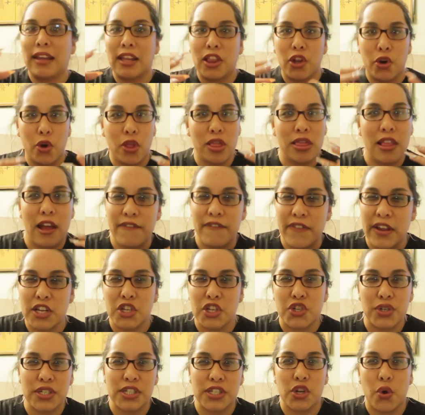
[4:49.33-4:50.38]
like a little love
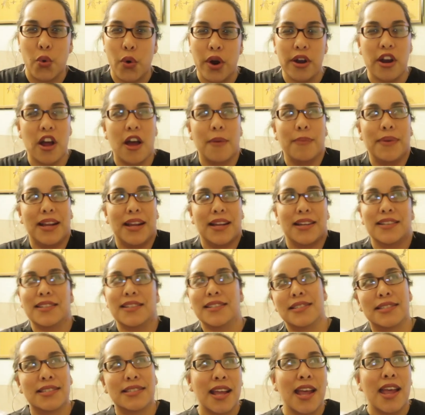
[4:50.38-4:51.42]
interest going on
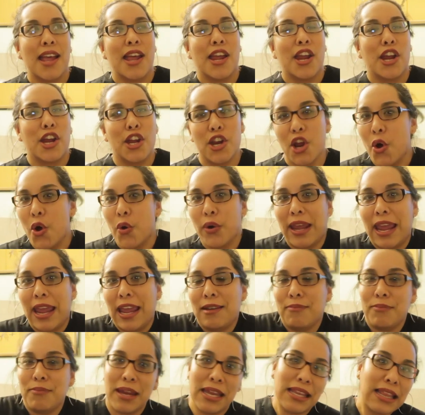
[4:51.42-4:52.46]
because, you know, it
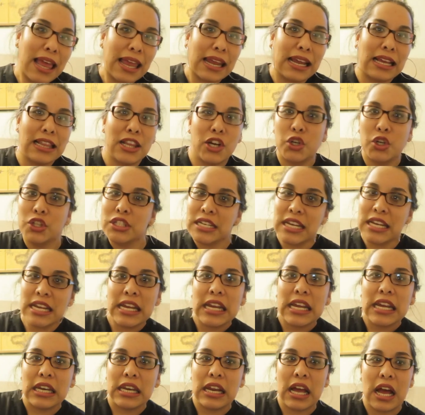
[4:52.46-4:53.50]
can be like a little
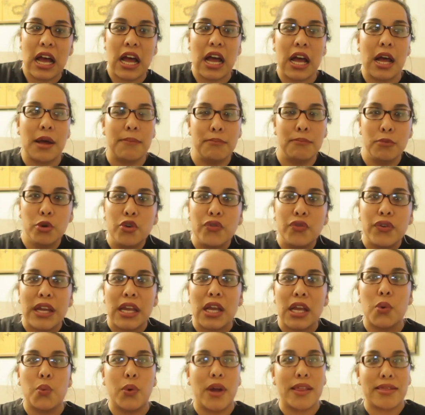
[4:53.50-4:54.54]
teen uh,
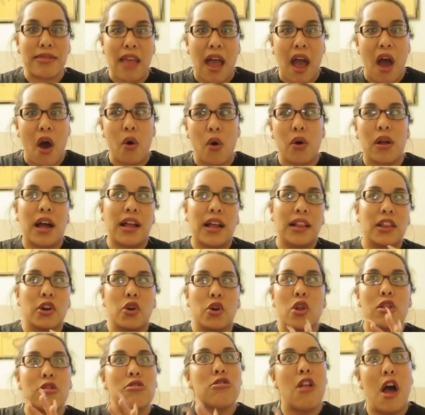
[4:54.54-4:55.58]
movie without a
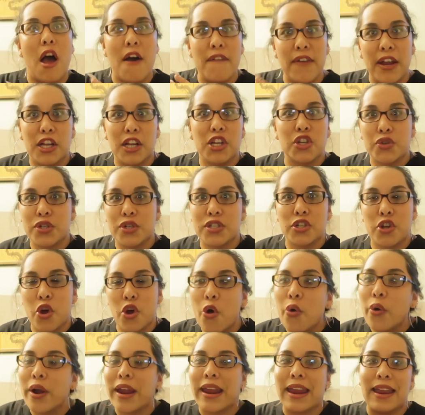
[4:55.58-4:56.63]
little love interest
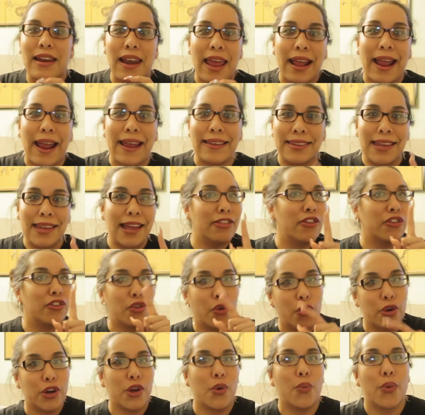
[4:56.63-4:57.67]
going. And like I said, there's
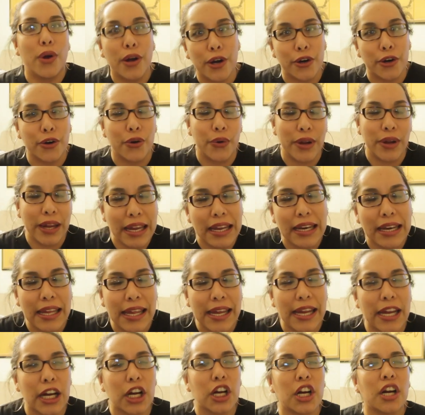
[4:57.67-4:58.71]
only one girl in
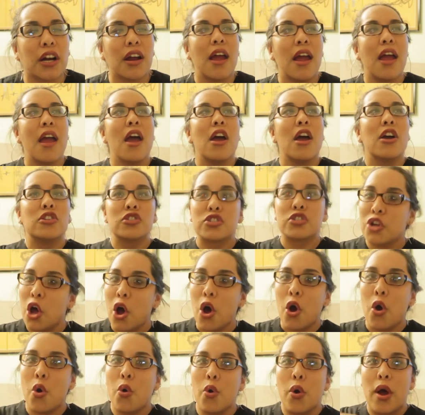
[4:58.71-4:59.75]
here.
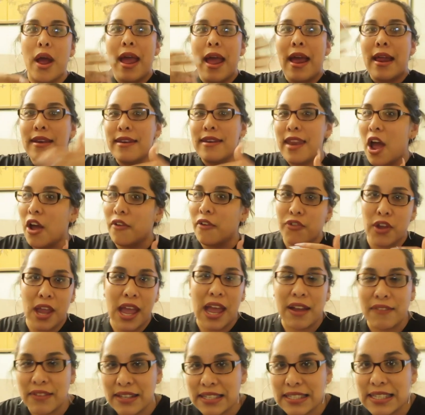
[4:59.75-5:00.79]
So now if you
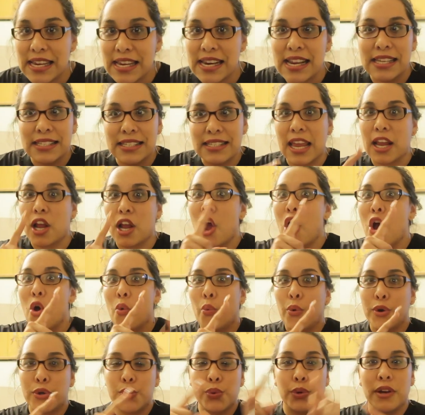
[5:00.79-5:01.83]
haven't seen it, it's like
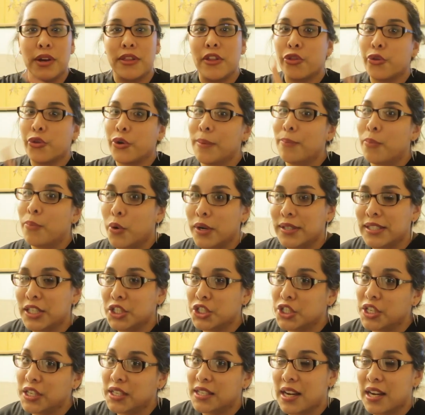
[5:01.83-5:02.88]
which one of the three boys
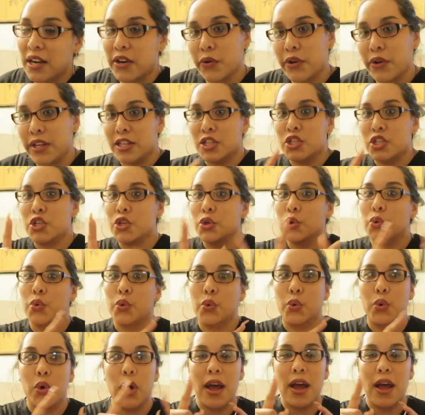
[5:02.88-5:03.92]
is she going to